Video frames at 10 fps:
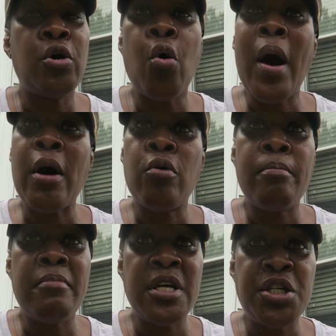go out
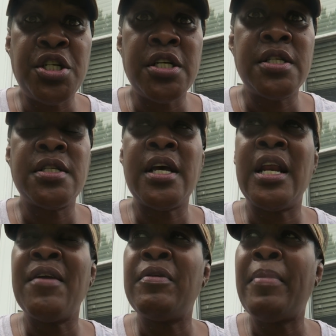on missions,
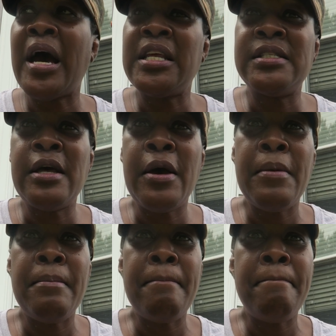and everybody's
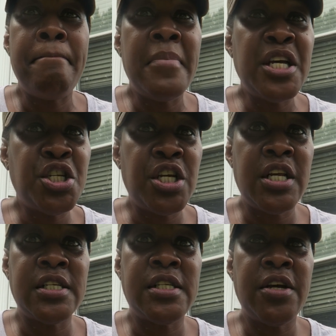mission
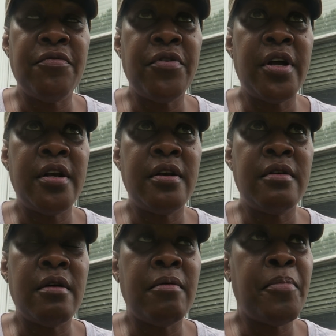is different.
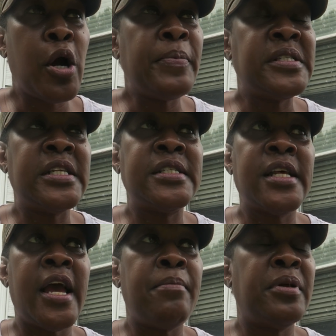Purpose the
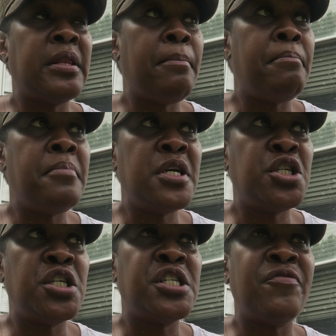same, but the
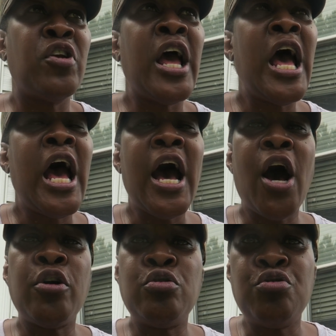mission is different.
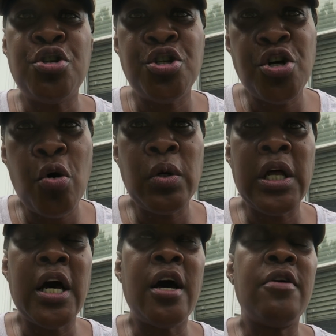How you show
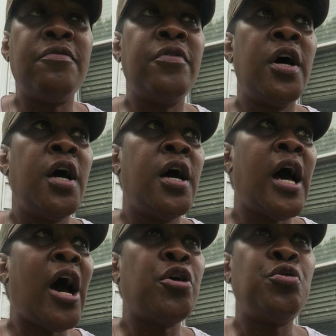love,
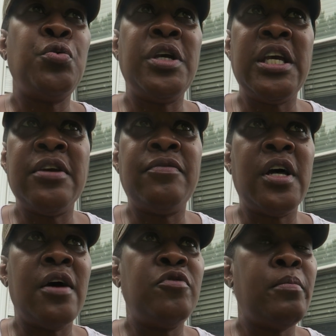how you give
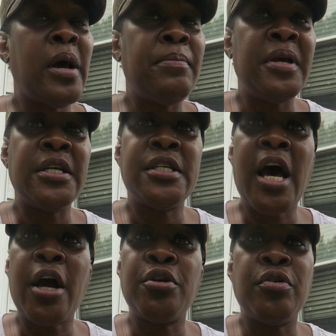love. You might be a
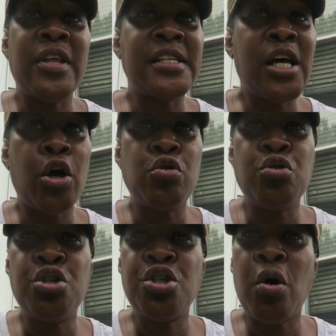doctor, and that's how you
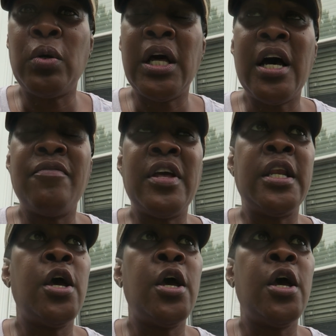show love.